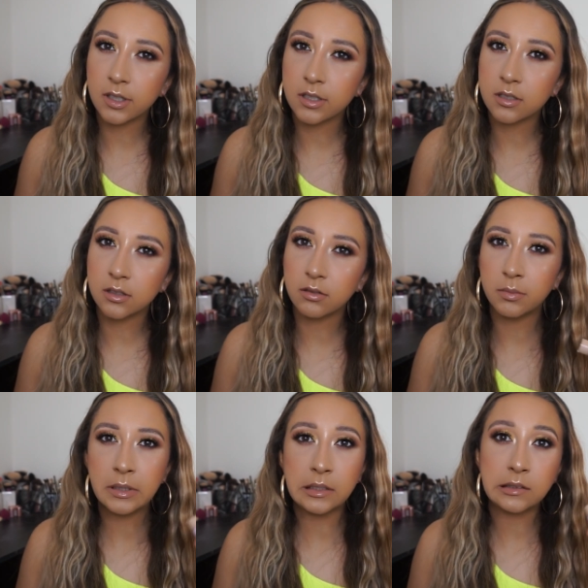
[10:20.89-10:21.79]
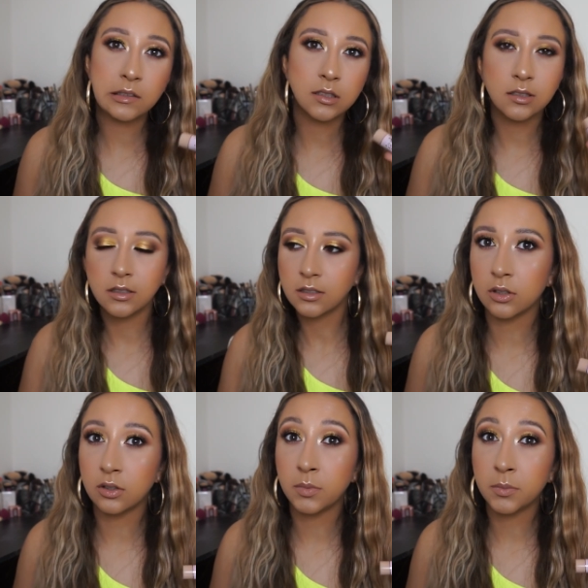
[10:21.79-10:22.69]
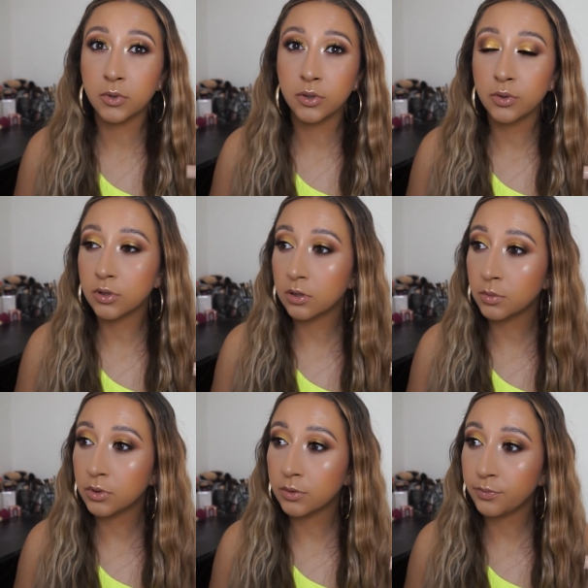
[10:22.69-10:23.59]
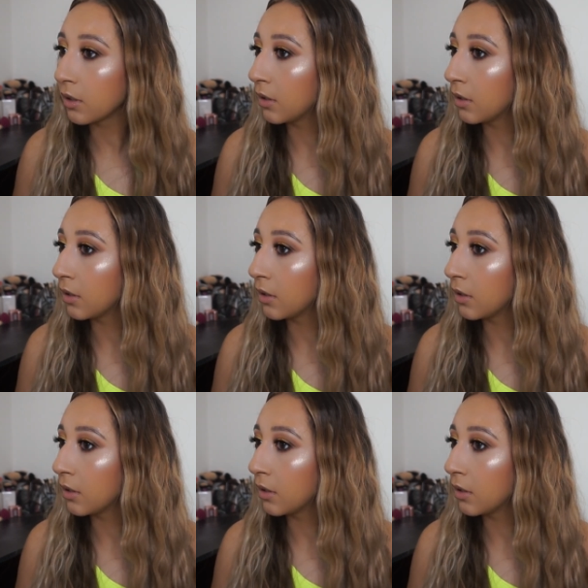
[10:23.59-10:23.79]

lines a little bit, a little bit more noticeable.